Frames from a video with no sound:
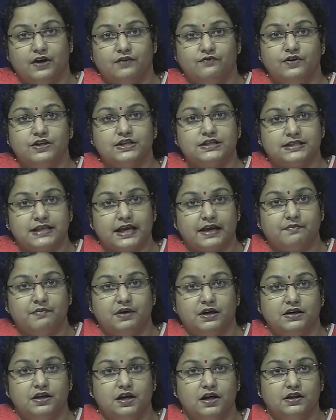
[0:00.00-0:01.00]
which
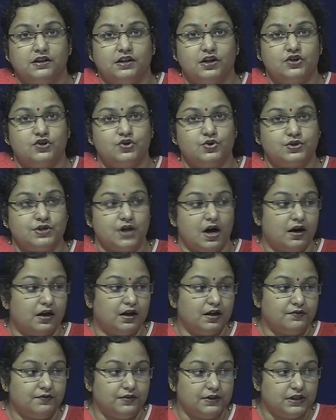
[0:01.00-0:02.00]
segment they should
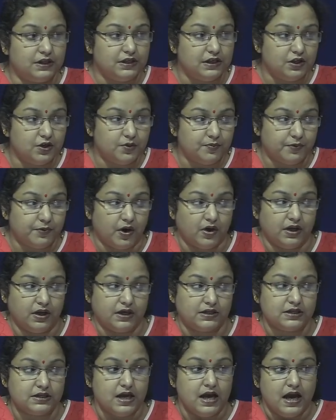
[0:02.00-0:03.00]
target with the new
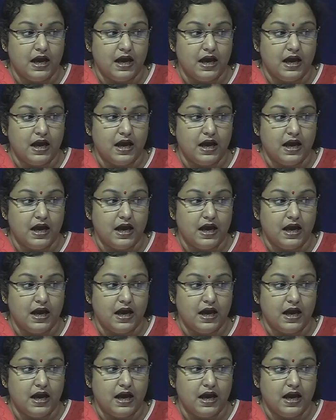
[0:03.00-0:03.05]
product